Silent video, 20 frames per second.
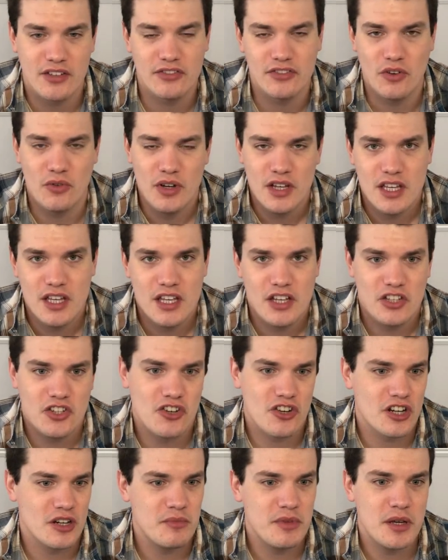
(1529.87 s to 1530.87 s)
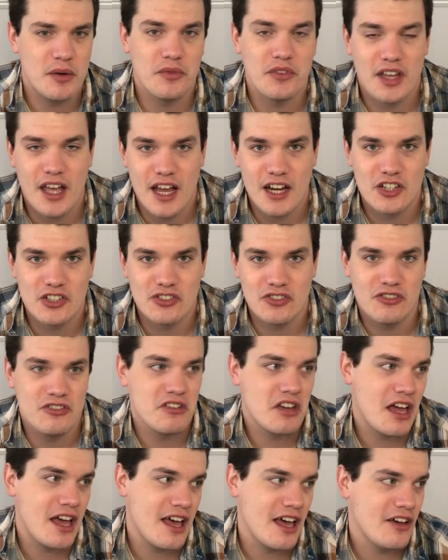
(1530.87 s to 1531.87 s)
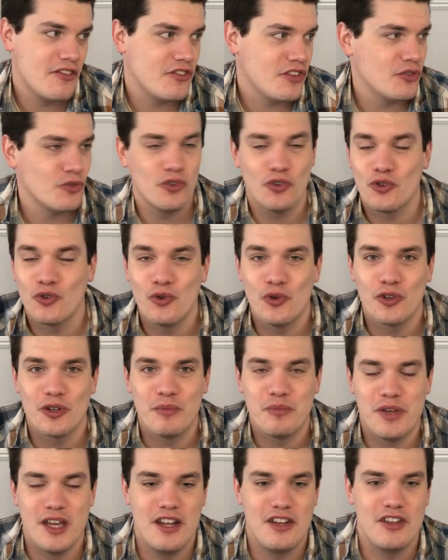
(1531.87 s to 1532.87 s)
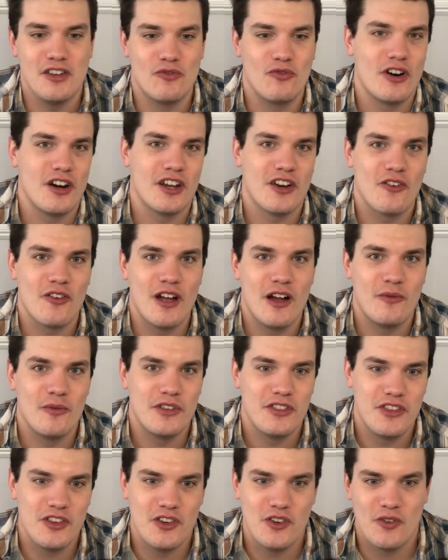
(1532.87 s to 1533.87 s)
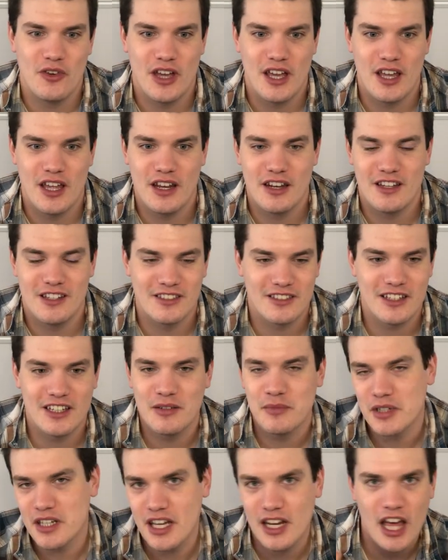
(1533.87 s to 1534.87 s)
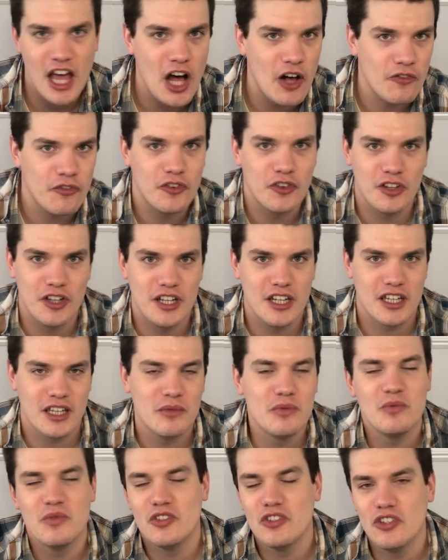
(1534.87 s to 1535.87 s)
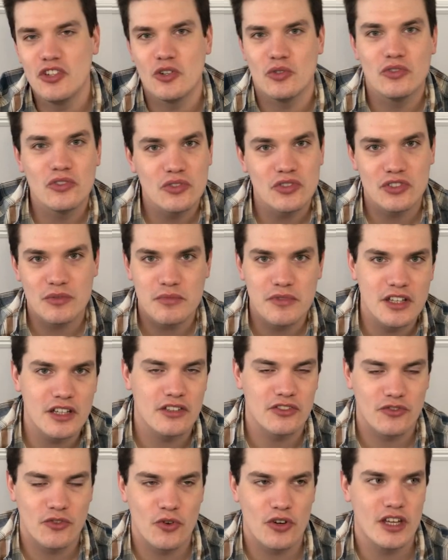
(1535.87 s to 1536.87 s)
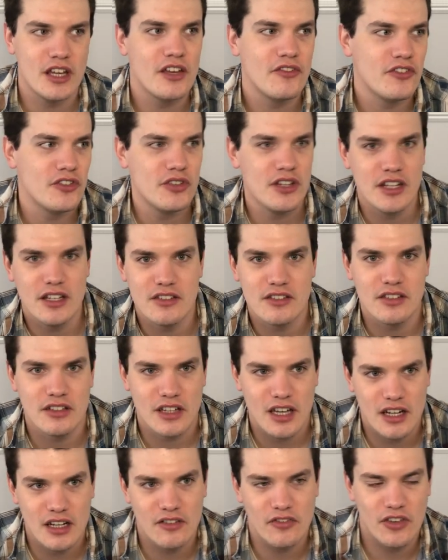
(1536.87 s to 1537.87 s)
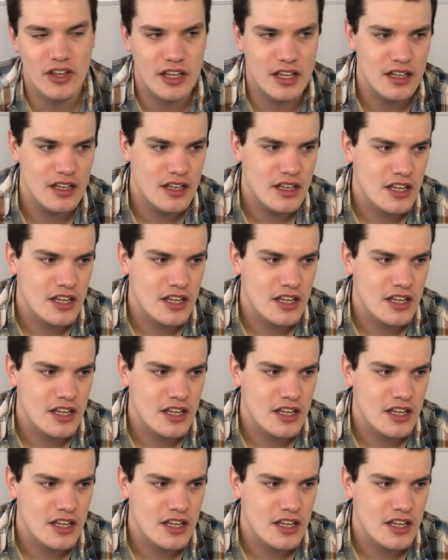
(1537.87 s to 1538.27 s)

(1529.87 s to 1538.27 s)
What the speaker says: So you're going to be able to actually have a little cool companion running around with you, and it's going to be kind of helpful, and it can, do some things for you if you need it to kind of like,